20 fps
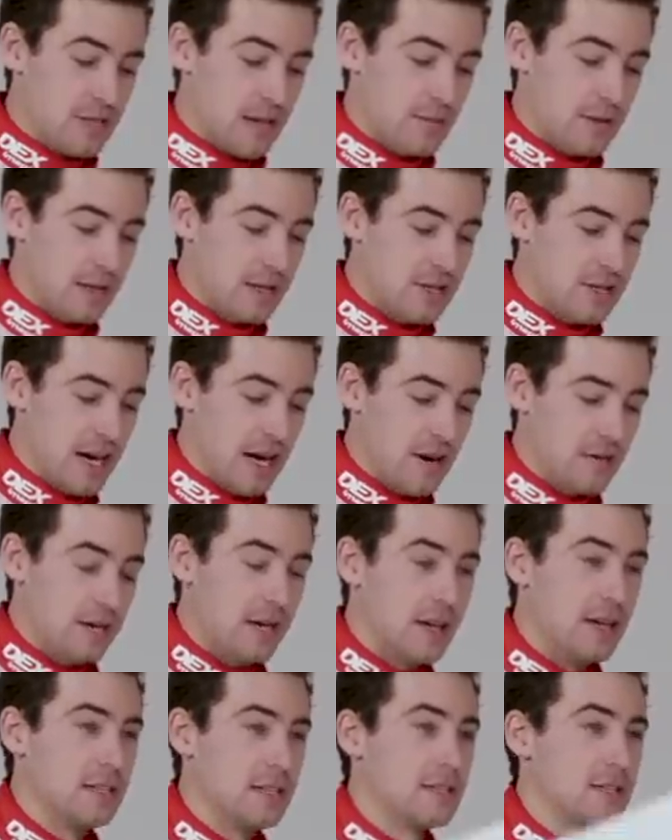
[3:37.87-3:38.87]
something a child
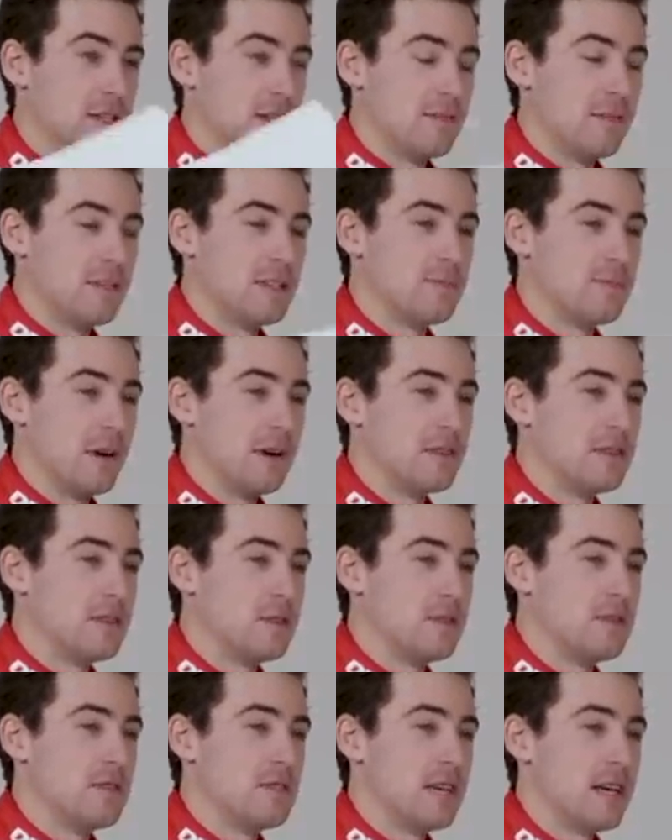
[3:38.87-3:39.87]
does to convince his parents he's
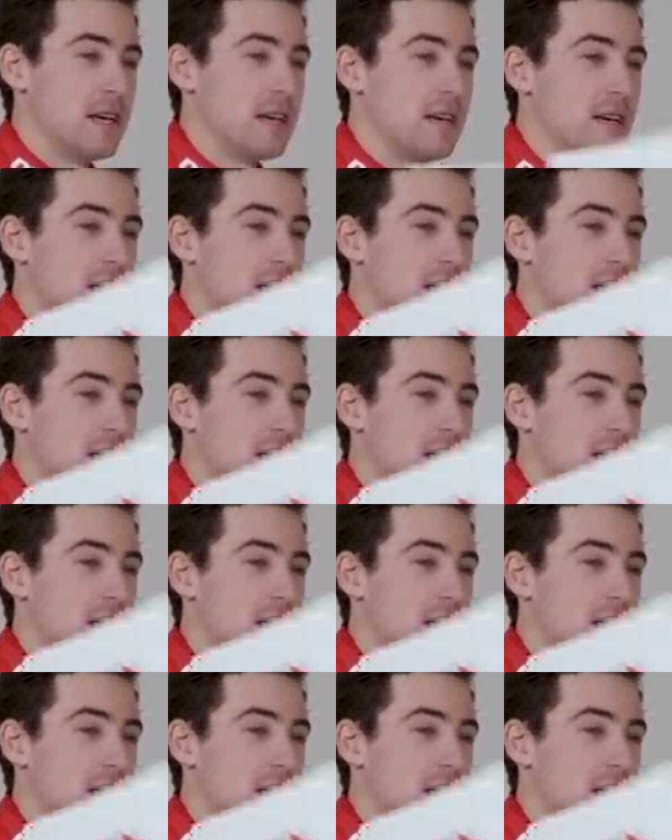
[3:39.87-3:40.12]
too sick.